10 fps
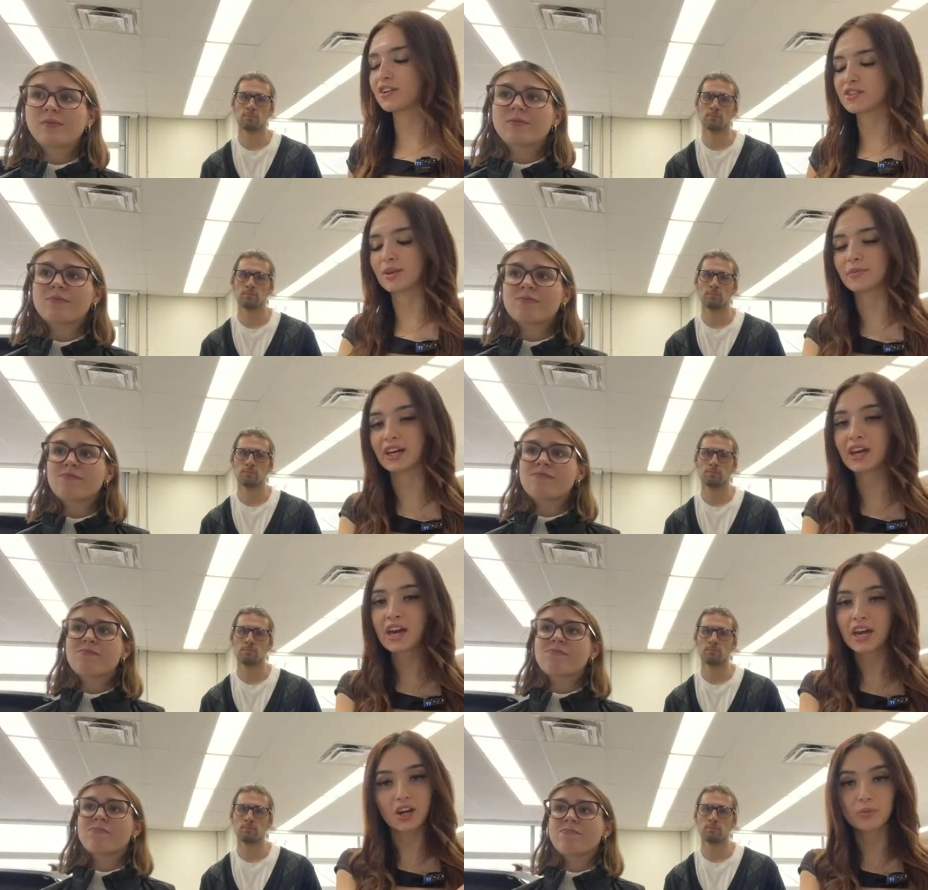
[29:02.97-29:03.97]
Speaker 1: or something,
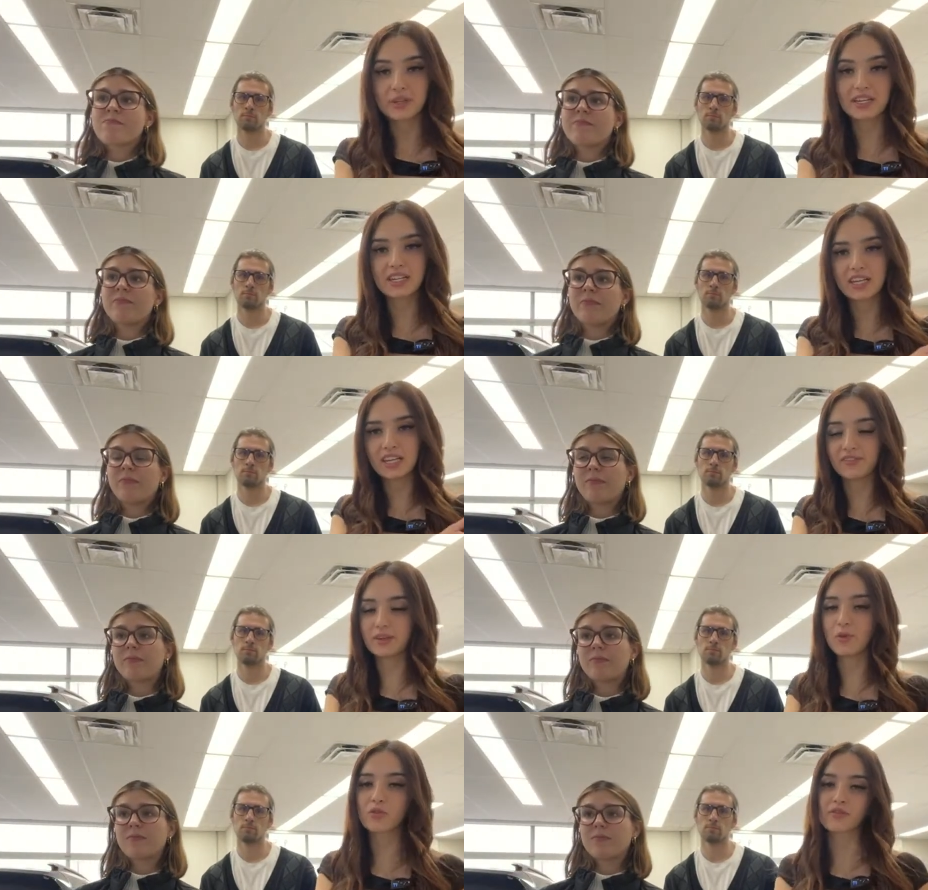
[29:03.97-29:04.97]
it'll be in EV
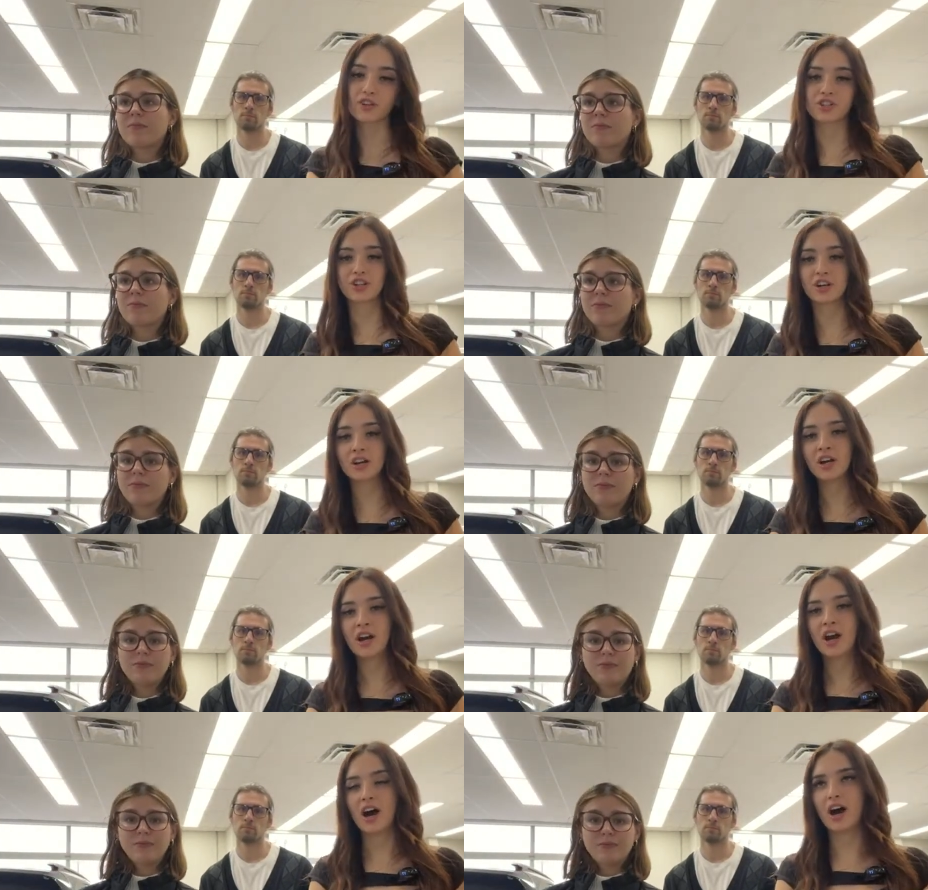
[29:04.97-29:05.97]
mode for sure.
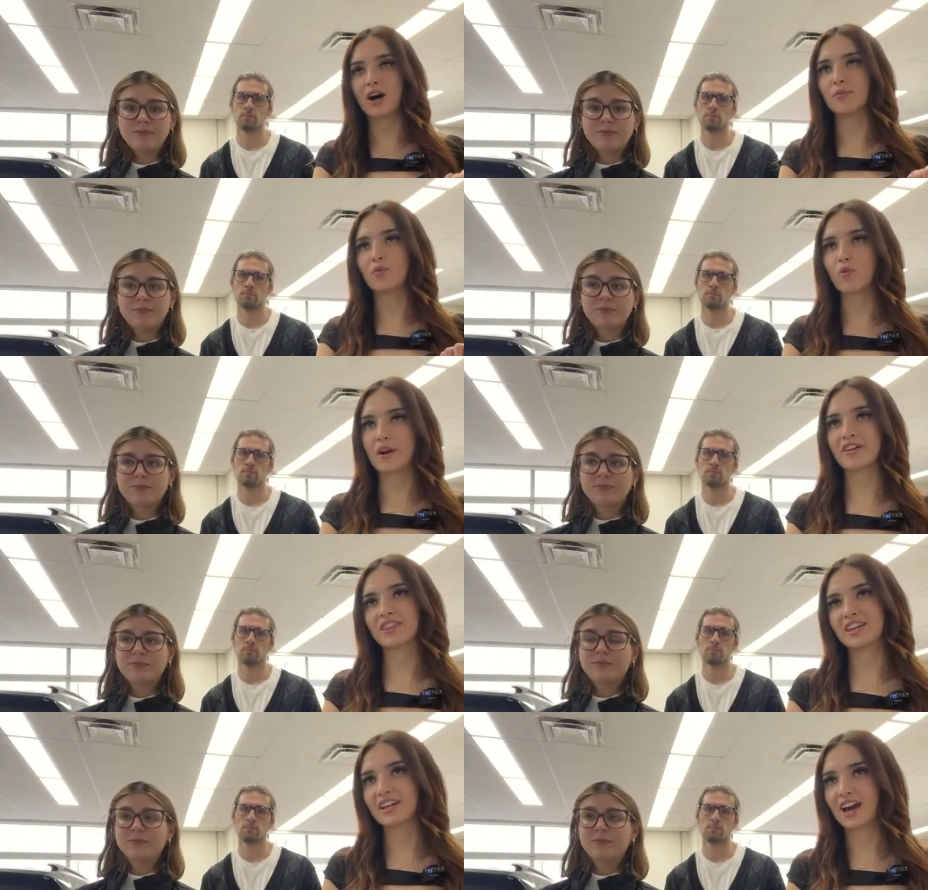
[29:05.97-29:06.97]
Um, where
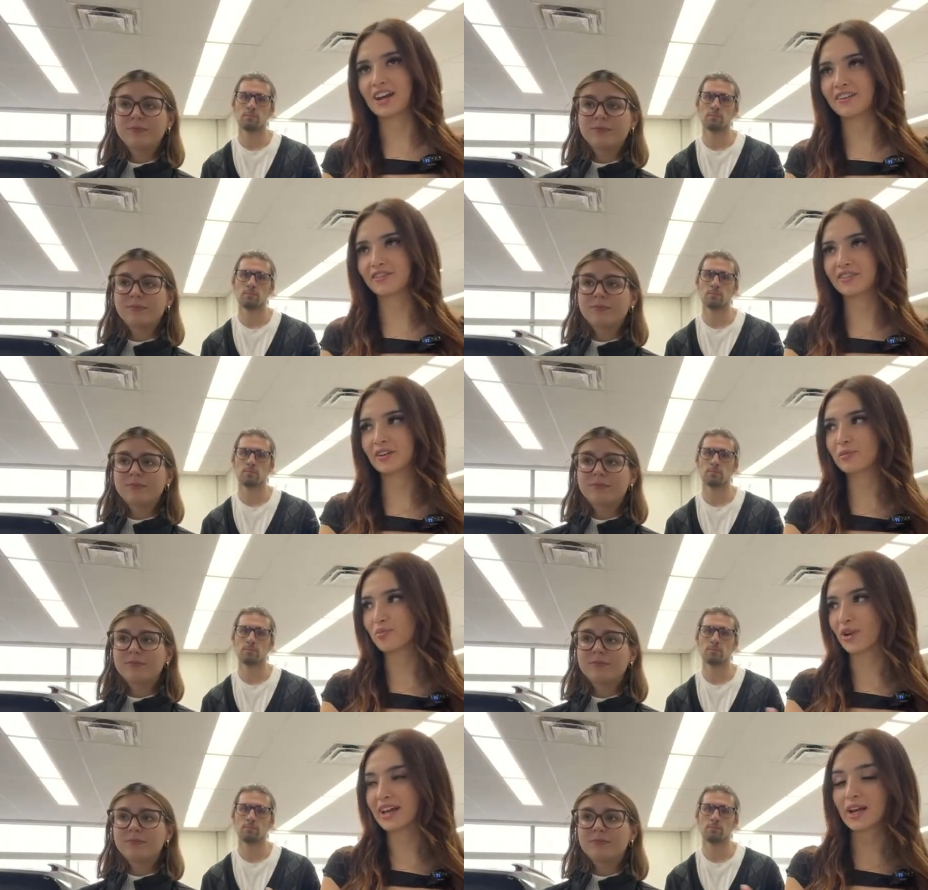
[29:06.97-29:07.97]
the kind of
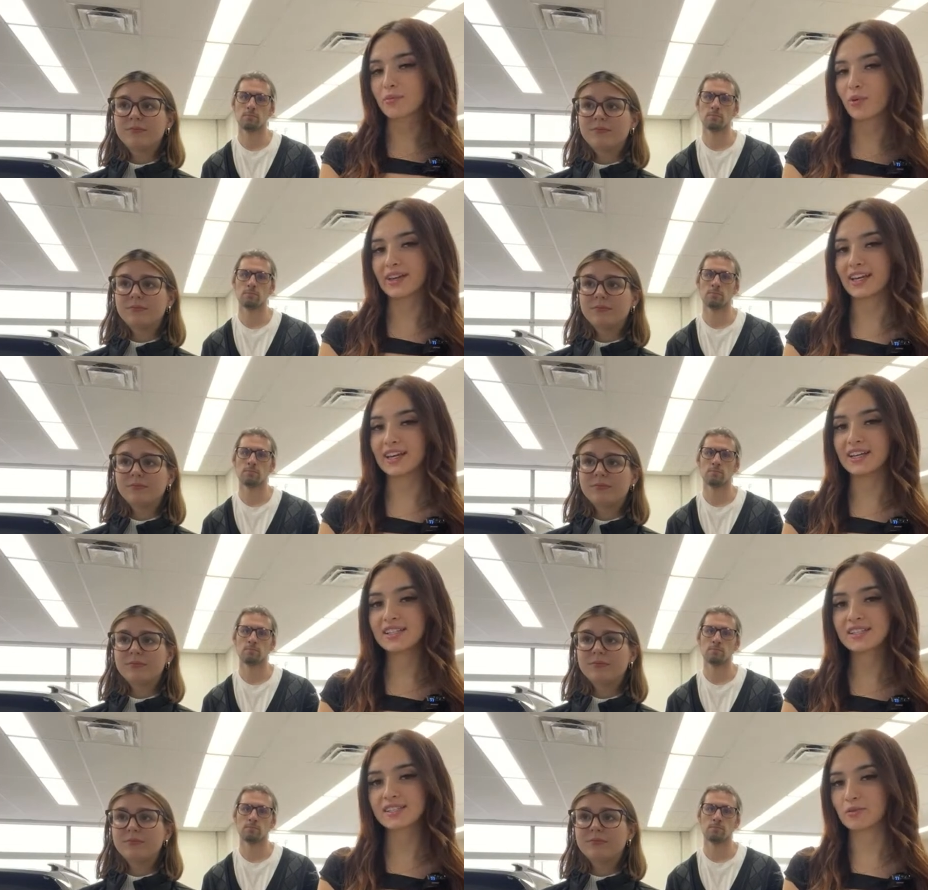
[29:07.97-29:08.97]
breaking point
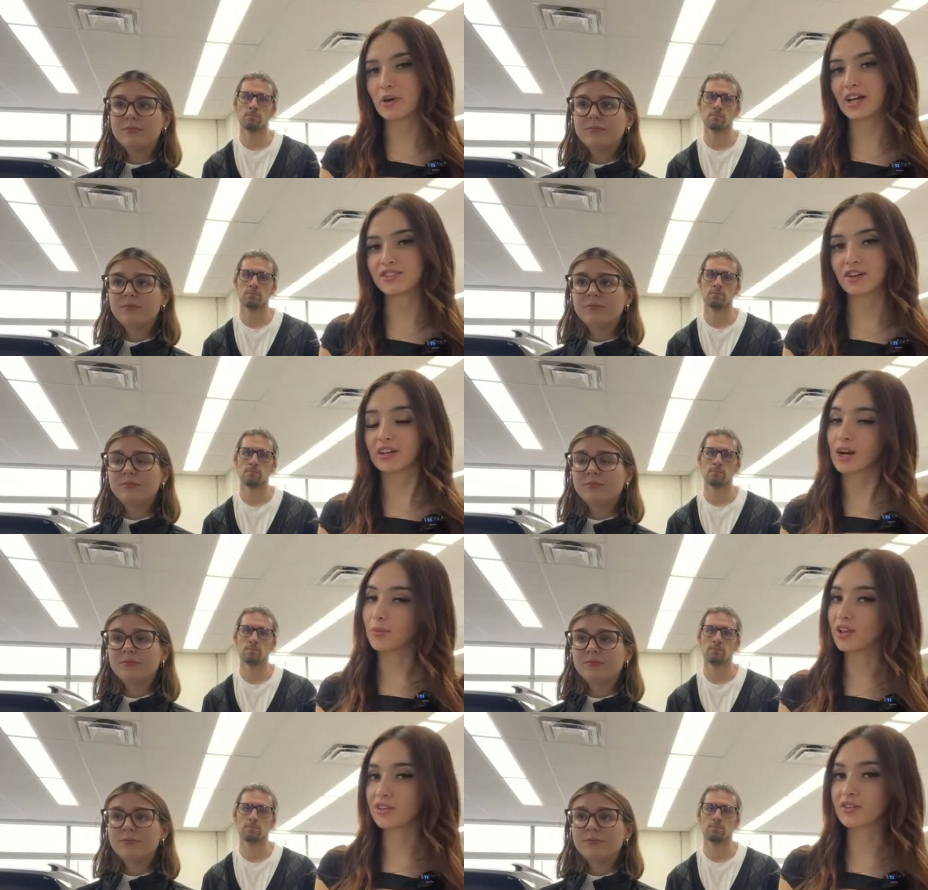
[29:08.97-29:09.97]
is depends on a
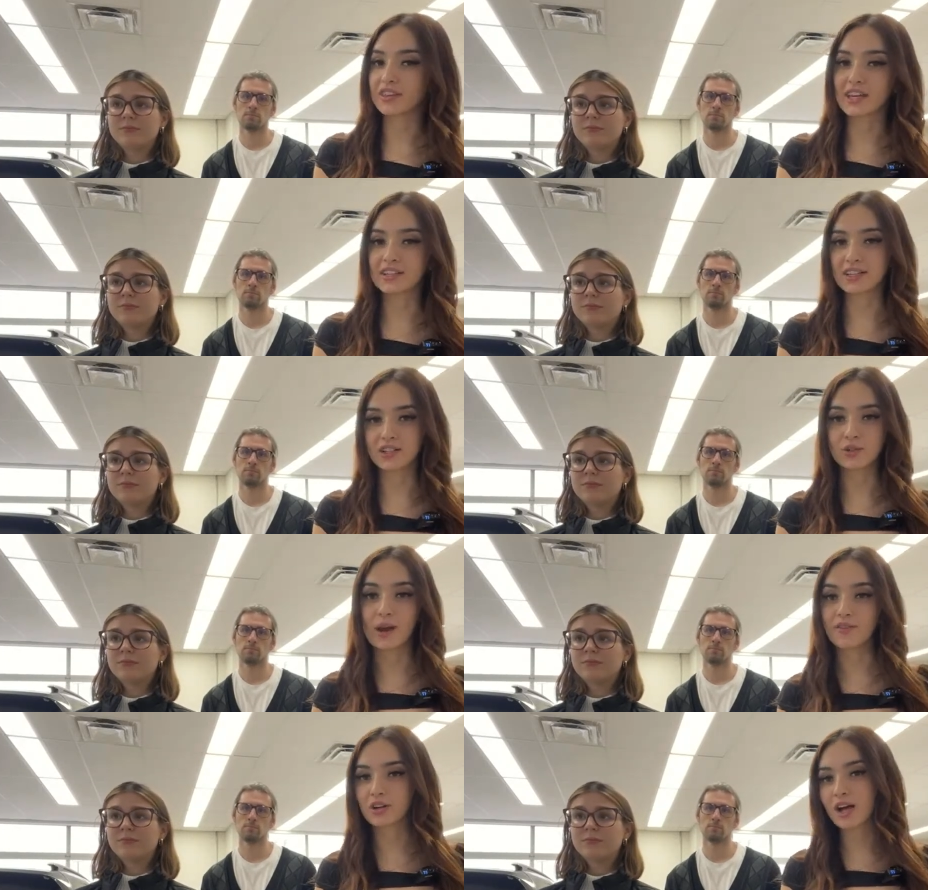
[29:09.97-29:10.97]
couple other things like do you
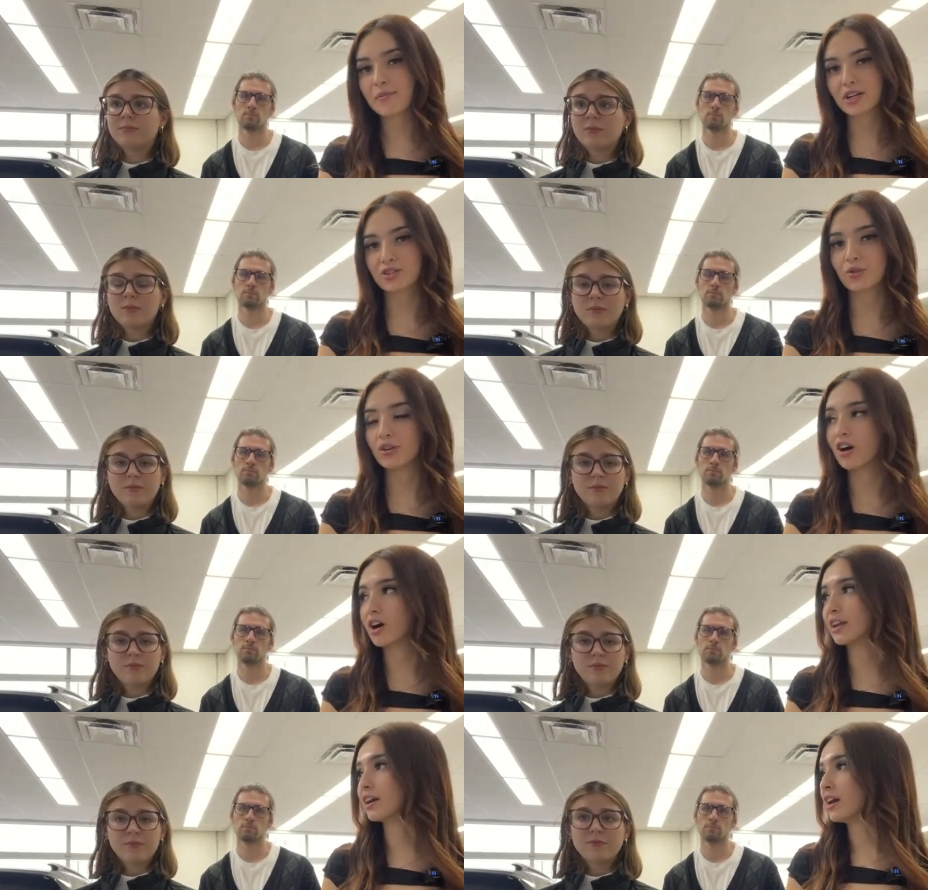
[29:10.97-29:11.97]
have your climate control on?